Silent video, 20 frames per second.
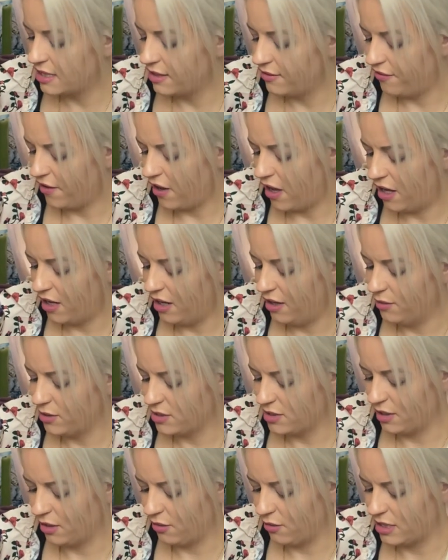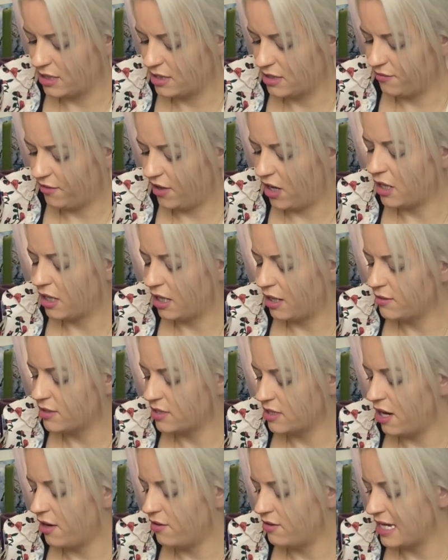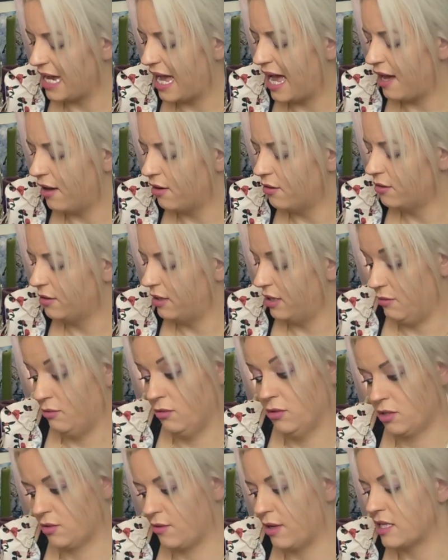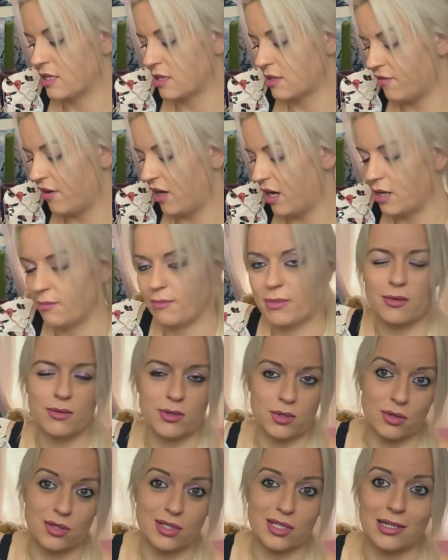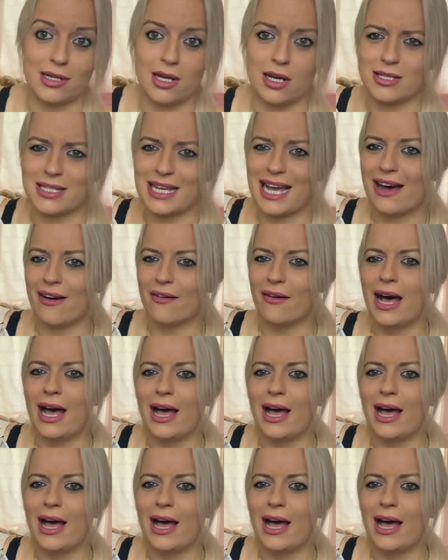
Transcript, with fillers: Stefani. It wasn't Gwen Stefani, it was No Doubt. It was Gwen Stefani, but it was also No Doubt.